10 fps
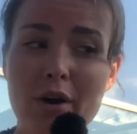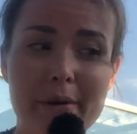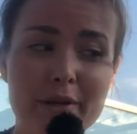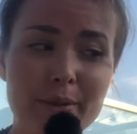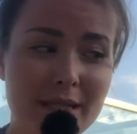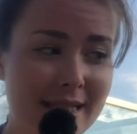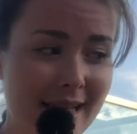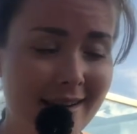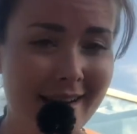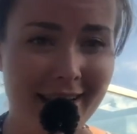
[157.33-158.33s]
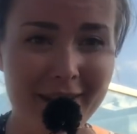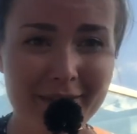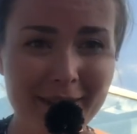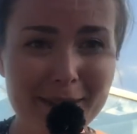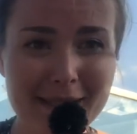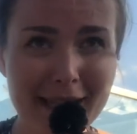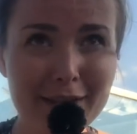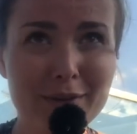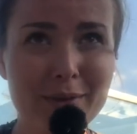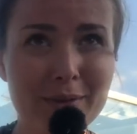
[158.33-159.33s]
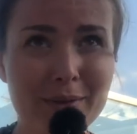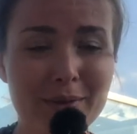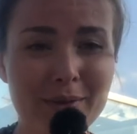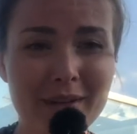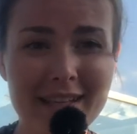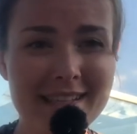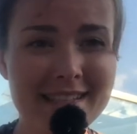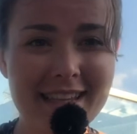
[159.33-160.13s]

which was insanity, because like, who is